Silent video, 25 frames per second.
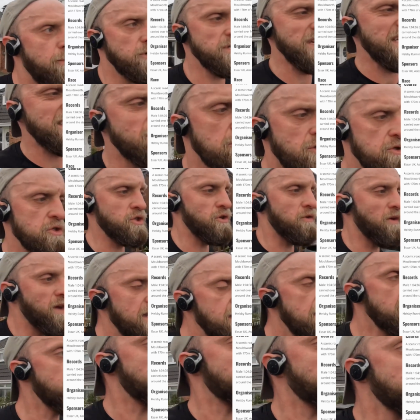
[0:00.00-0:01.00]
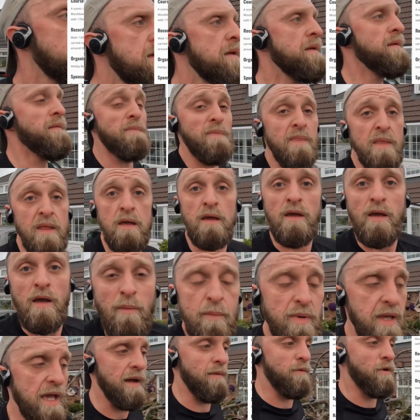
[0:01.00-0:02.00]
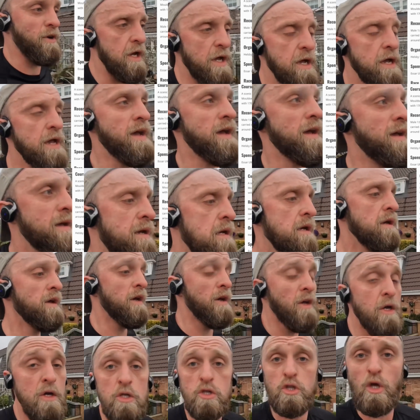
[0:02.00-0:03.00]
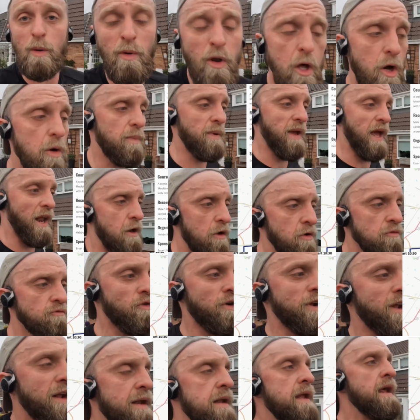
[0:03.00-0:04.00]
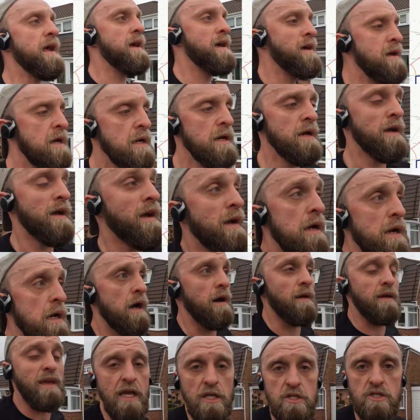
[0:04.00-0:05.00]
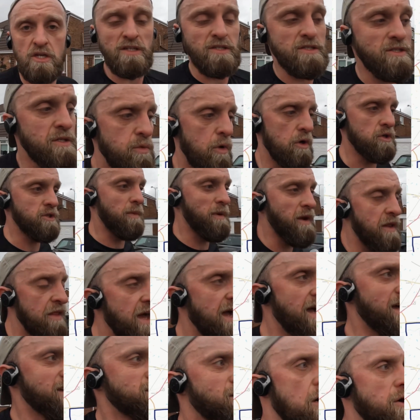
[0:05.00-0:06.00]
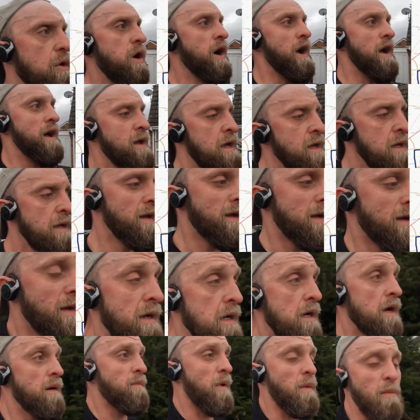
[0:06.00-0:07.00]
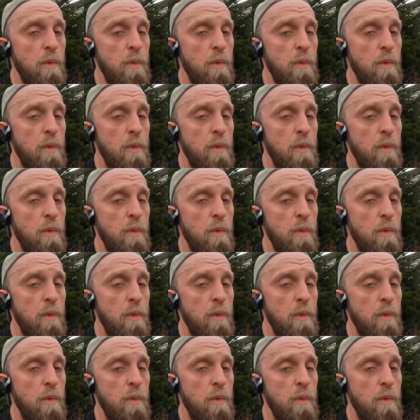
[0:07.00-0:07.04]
Put these on screen. But yeah, I'm going to double up, get a long run in and get a chance to watch a bit of that. So I'm